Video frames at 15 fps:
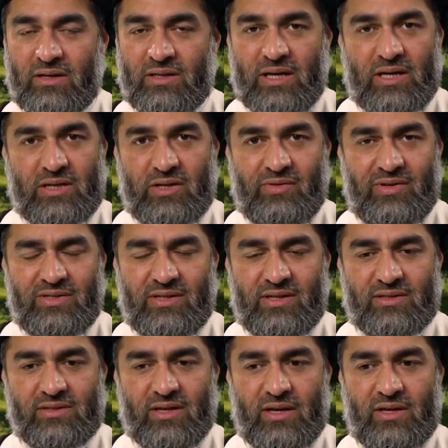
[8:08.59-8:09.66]

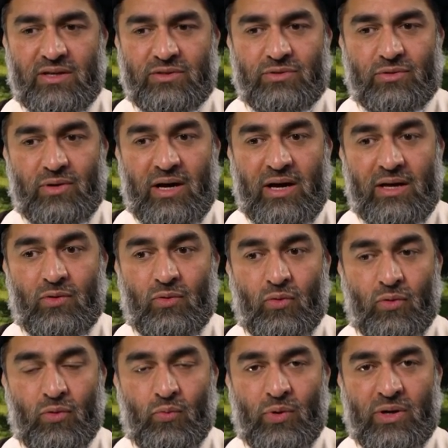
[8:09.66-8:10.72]
characteristics. So I
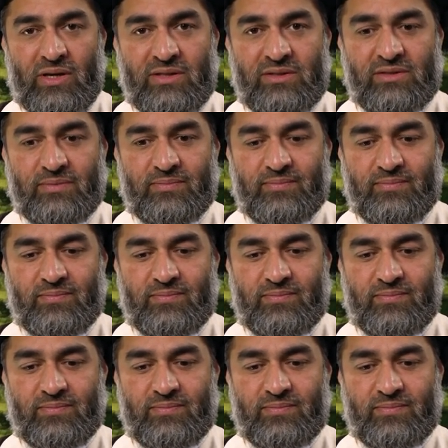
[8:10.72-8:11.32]
always